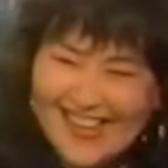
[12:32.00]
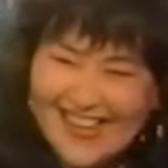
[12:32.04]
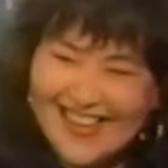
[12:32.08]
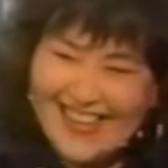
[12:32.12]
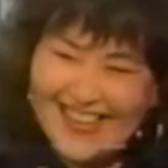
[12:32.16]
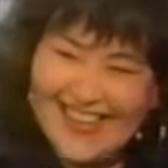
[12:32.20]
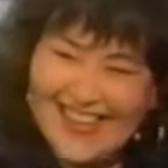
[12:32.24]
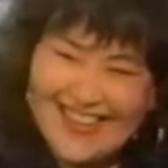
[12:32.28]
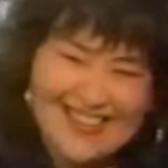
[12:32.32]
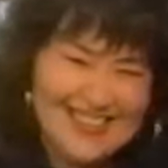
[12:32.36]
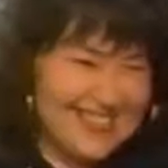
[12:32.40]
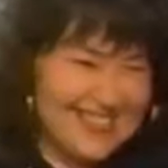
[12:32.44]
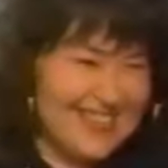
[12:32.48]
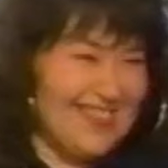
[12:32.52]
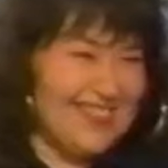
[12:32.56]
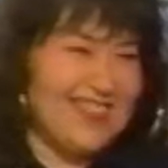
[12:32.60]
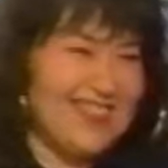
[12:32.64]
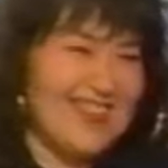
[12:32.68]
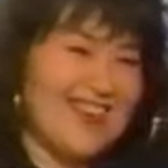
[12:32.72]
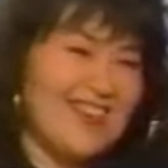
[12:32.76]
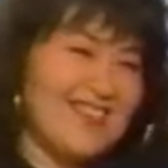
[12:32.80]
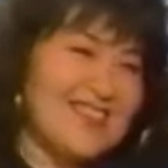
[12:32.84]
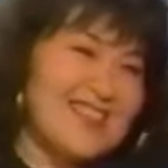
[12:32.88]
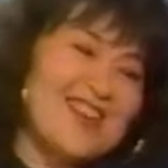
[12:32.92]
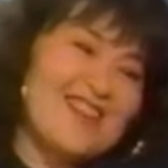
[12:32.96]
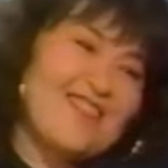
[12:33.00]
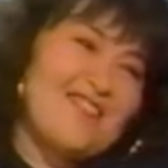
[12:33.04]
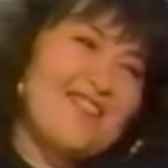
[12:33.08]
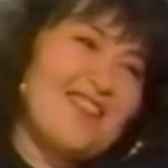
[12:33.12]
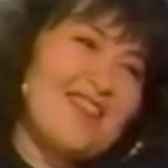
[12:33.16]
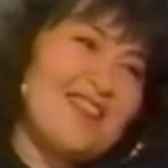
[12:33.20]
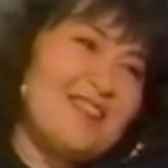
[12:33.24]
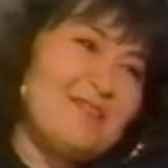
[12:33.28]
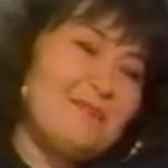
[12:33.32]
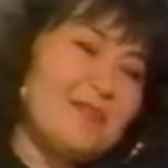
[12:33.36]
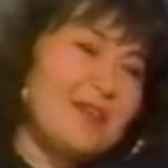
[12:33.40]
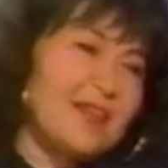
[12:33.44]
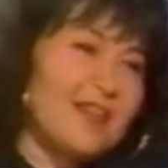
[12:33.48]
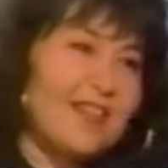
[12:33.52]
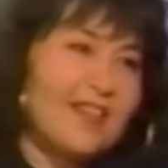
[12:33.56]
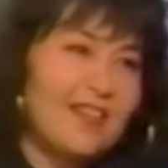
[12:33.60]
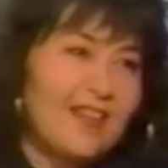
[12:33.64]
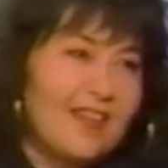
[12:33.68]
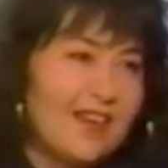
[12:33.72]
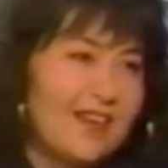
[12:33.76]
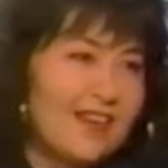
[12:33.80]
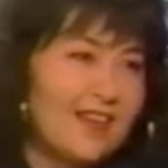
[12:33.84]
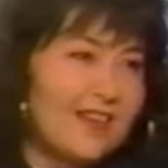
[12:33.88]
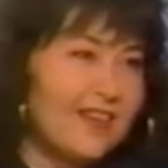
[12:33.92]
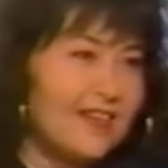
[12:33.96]
and sometimes I want to be
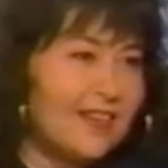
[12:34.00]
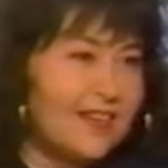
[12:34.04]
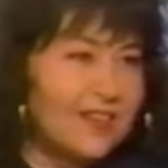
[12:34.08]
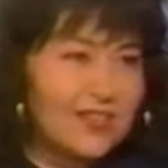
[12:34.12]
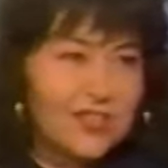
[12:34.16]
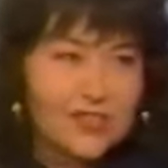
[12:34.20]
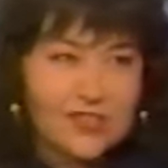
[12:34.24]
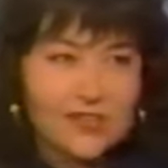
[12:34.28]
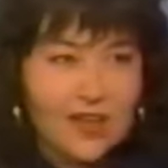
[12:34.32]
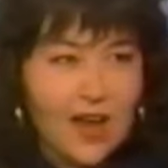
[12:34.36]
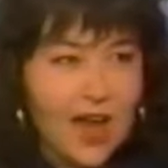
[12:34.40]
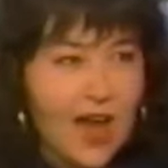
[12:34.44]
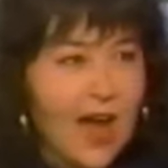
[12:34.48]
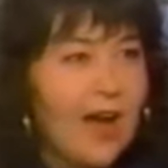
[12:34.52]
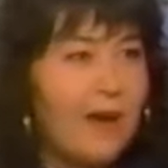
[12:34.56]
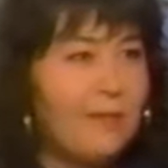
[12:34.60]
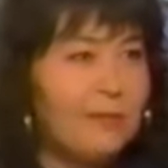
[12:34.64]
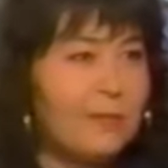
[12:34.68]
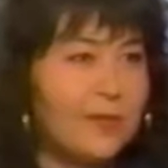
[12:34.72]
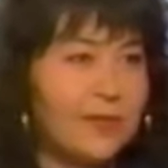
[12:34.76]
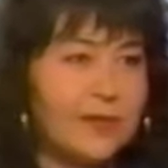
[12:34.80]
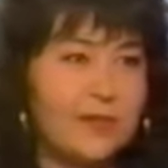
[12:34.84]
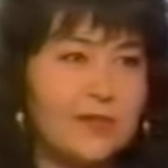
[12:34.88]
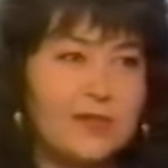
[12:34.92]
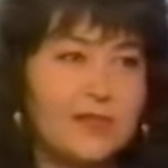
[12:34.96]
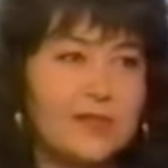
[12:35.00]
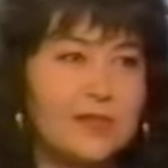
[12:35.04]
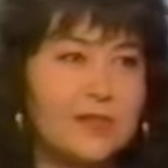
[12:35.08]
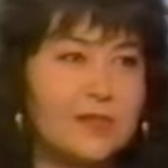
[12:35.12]
thin, and it just happens.